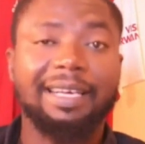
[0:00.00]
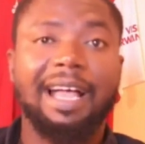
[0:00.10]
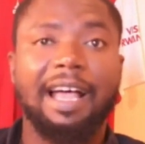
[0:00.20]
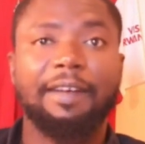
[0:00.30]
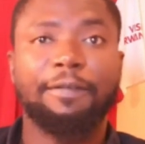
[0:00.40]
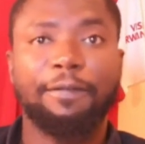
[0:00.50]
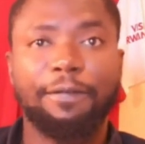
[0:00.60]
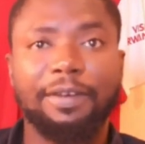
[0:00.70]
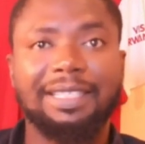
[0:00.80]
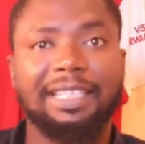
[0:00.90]
and
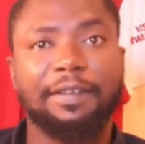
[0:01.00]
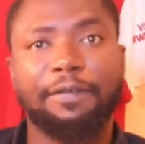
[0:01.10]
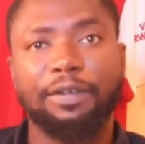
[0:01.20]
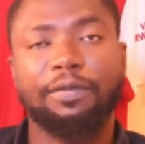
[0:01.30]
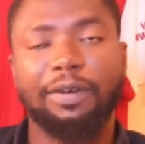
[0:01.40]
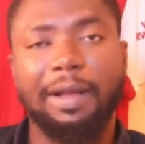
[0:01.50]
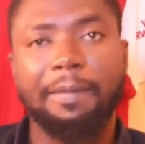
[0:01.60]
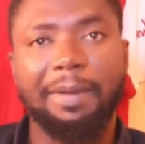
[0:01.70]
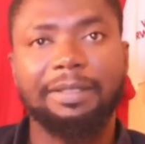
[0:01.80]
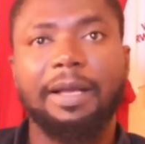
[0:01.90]
fit as a fiddle for that
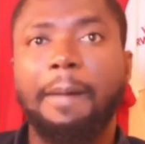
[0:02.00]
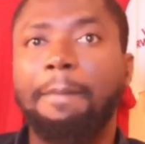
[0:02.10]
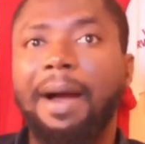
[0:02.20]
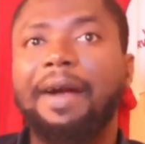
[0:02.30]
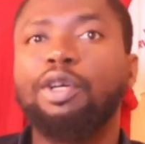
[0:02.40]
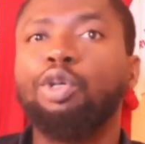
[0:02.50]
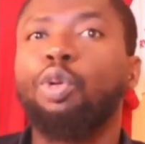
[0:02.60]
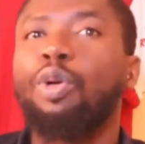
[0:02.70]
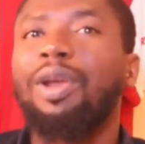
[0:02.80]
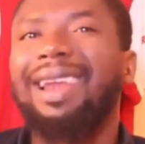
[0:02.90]
match, barring
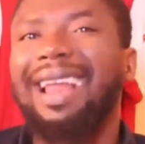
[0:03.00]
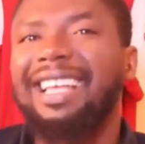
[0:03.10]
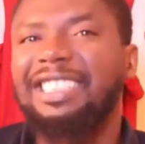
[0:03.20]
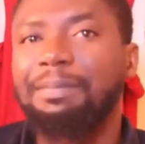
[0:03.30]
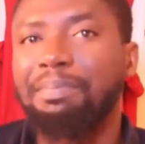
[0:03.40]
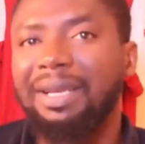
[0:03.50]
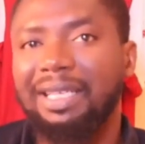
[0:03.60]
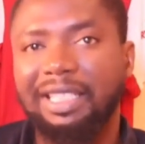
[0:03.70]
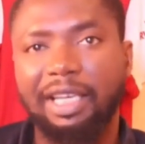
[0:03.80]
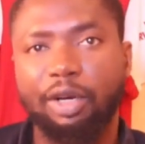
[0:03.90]
no
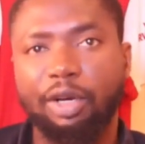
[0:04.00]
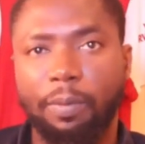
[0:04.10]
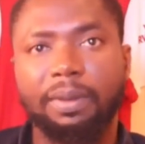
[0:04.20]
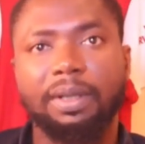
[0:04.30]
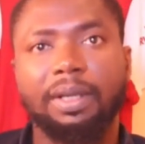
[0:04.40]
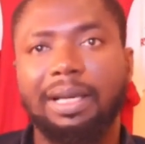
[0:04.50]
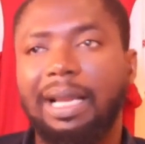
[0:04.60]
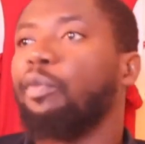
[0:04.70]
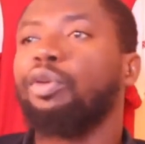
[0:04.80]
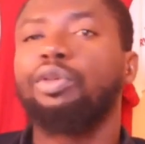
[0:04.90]
last-minute hiccup.
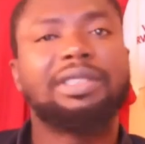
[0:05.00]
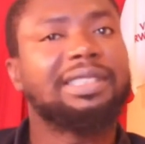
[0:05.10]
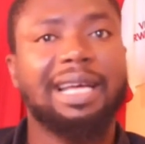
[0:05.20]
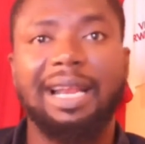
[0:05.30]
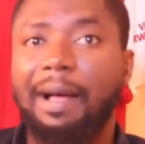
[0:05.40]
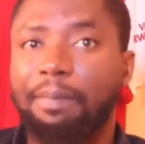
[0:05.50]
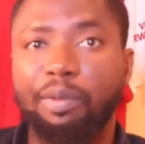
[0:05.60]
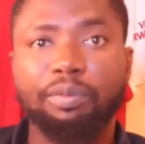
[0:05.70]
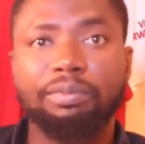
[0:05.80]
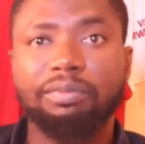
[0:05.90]
Like, we know things can
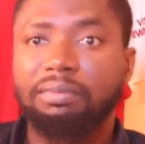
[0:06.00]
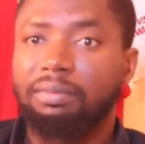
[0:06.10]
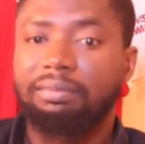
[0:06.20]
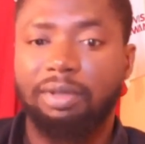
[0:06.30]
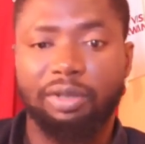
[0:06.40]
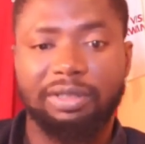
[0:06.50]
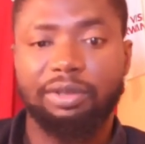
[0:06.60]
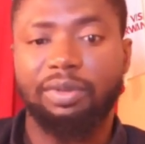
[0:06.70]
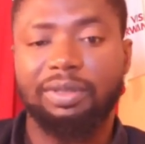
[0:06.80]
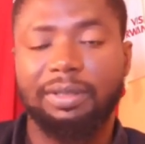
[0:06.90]
happen because this
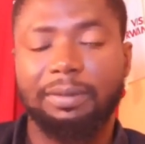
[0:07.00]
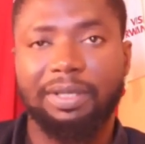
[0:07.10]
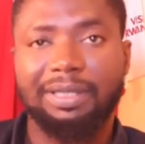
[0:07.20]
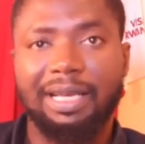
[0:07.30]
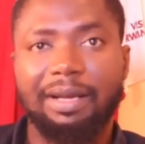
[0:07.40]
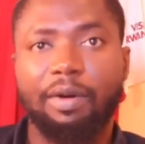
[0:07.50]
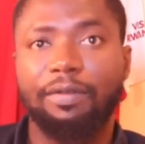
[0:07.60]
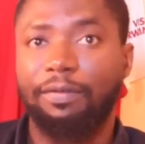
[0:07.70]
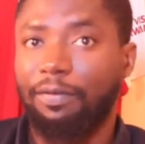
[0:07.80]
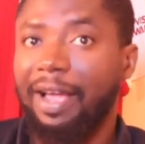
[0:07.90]
was the presser on
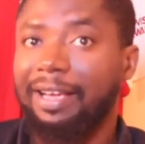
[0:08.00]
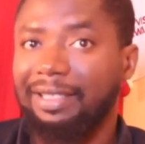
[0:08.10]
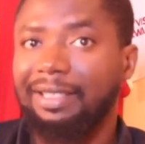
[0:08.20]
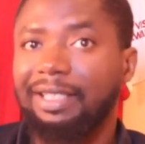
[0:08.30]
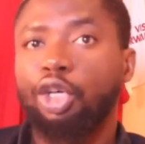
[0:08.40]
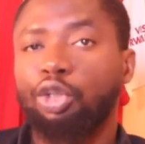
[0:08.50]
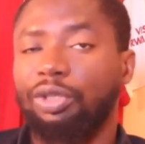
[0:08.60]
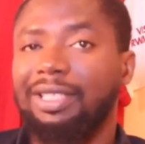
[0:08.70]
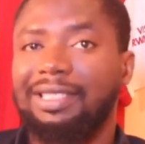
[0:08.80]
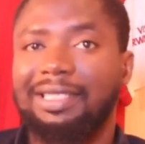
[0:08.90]
Friday.
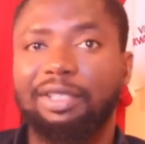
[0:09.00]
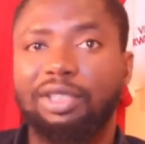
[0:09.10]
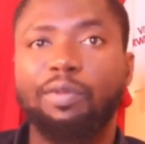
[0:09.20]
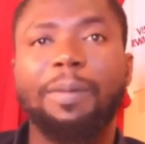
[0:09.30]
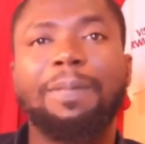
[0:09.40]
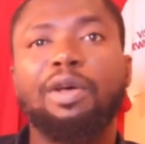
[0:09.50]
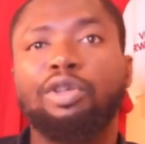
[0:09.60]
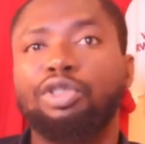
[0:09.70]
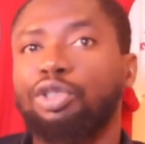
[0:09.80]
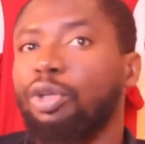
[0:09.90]
Today, Saturday, we play
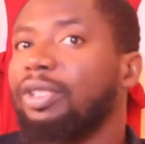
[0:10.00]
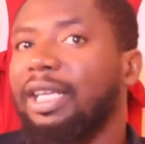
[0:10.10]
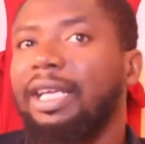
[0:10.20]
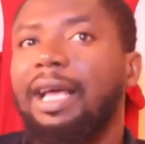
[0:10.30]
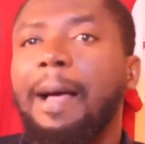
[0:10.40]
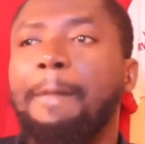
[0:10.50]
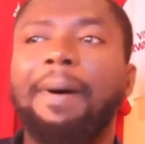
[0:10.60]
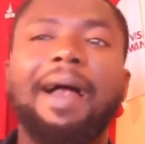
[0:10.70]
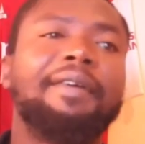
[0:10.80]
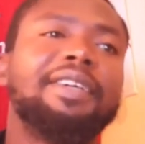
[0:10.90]
on Sunday.
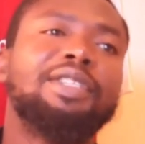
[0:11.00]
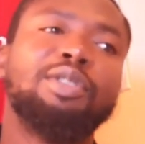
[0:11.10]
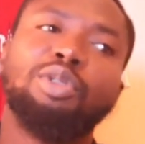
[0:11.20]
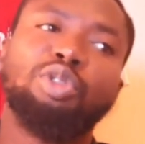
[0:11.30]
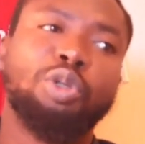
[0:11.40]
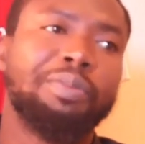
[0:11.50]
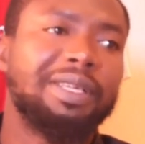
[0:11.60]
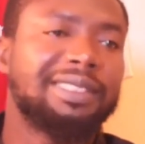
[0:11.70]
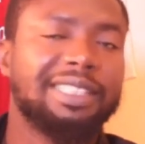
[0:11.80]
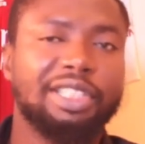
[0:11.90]
Barring no
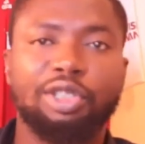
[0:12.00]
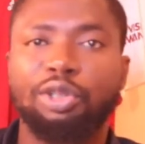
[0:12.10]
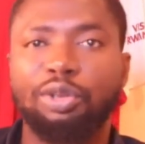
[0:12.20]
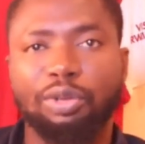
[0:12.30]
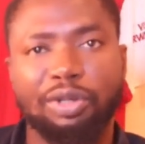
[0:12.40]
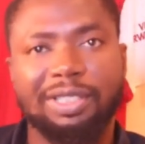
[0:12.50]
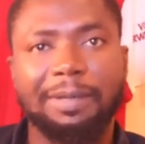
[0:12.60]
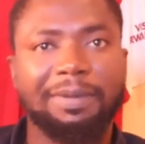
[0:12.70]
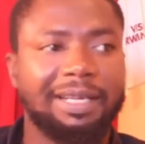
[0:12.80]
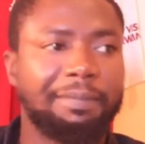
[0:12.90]
domestic issues or
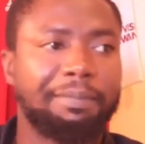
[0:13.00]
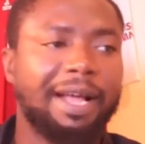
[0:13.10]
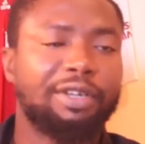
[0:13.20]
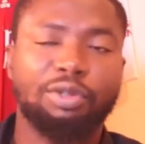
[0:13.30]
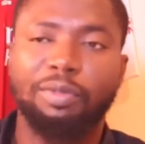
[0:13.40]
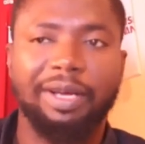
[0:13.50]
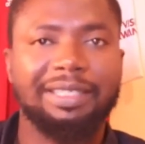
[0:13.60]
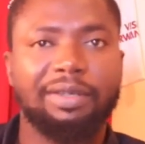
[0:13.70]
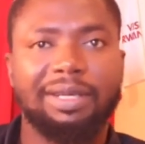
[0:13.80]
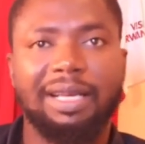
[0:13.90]
sleeping at the bathroom or
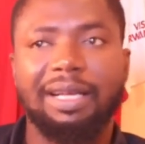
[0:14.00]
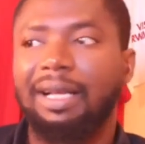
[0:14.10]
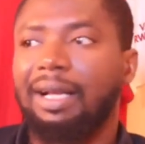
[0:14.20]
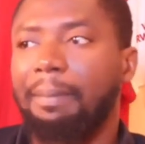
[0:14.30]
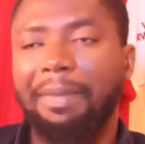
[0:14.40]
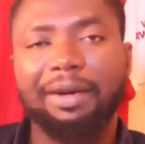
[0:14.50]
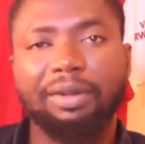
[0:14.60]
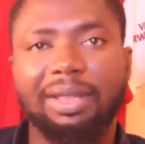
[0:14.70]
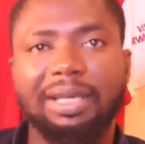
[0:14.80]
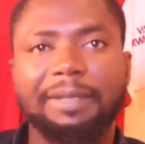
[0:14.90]
any other minor
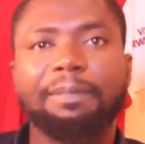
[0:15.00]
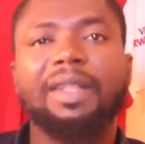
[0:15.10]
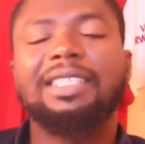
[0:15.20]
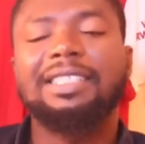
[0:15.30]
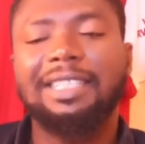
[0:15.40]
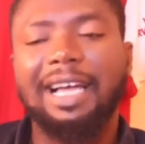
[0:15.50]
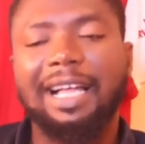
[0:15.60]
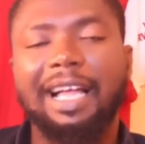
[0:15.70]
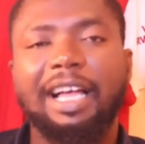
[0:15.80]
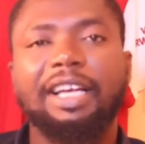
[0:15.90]
thing,
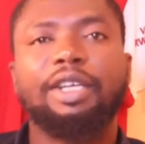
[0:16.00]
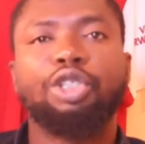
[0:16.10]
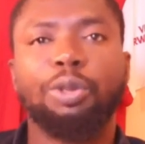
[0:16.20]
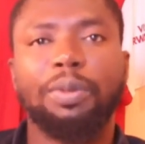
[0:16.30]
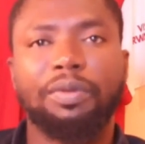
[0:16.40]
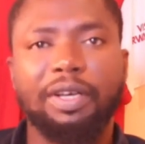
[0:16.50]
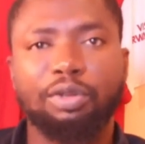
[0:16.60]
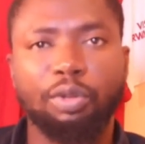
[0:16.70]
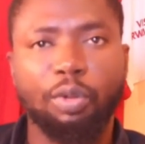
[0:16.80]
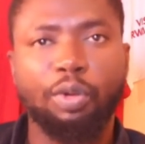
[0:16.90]
Saka should be ready
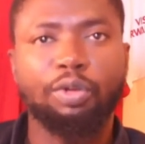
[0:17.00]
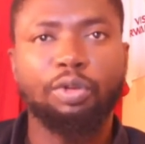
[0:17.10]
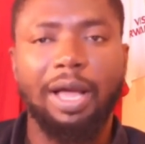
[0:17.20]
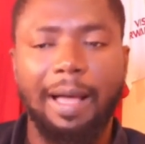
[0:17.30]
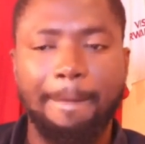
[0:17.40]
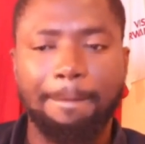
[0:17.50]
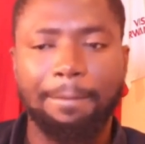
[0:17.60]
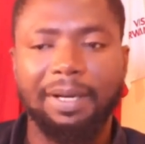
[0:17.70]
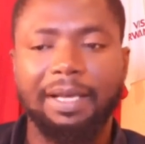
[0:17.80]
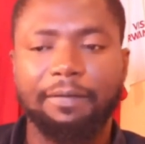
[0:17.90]
to go and
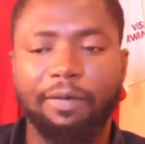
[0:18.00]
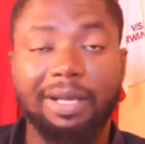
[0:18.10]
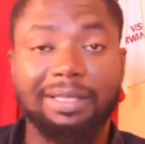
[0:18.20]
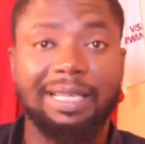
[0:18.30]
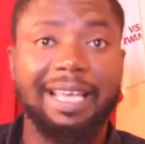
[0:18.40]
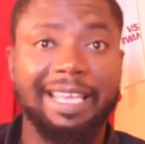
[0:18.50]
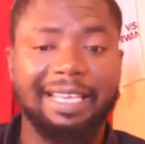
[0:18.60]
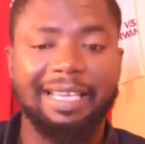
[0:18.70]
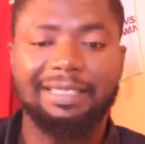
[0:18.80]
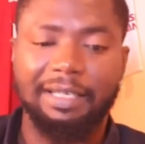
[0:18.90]
playing for Arsenal
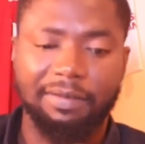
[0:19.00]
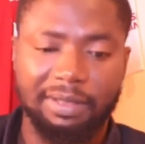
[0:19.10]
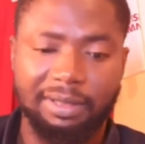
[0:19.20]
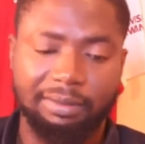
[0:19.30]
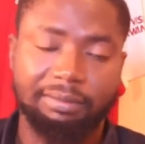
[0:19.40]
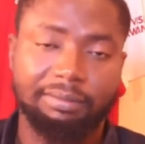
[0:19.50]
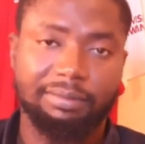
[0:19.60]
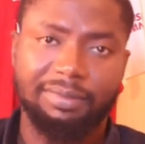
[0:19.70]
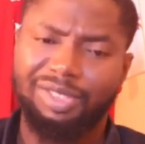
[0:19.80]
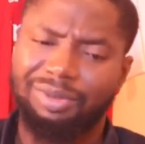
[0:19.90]
against Everton.
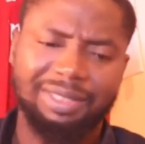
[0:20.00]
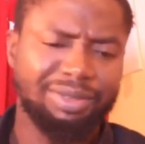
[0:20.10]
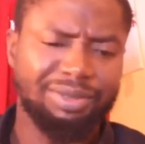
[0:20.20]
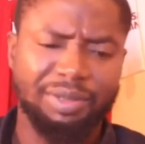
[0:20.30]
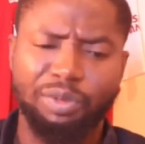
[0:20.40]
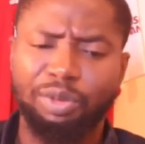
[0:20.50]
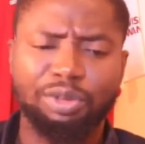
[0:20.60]
So they don't think, we know it's going